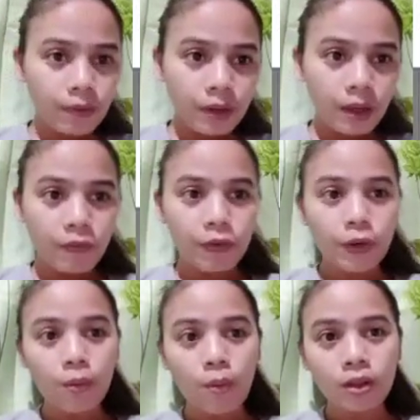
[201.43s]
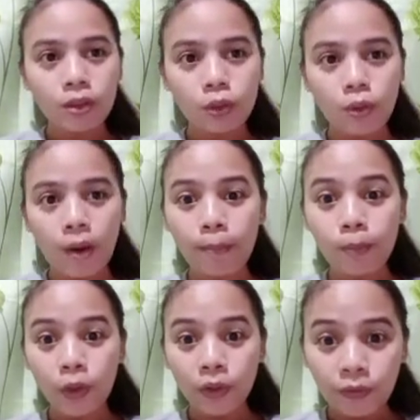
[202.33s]
if you want to
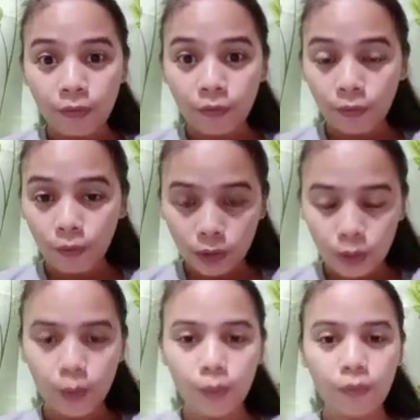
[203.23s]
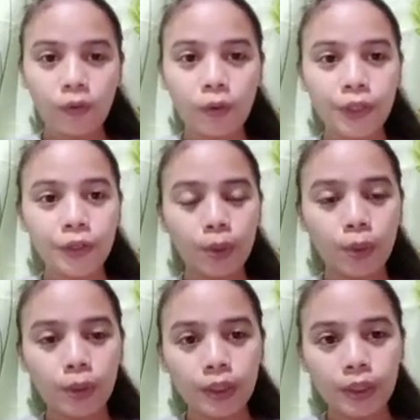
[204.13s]
upload photo for
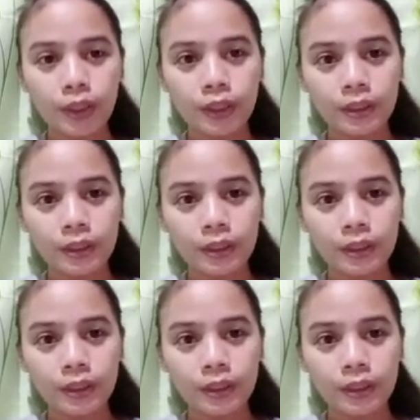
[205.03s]
your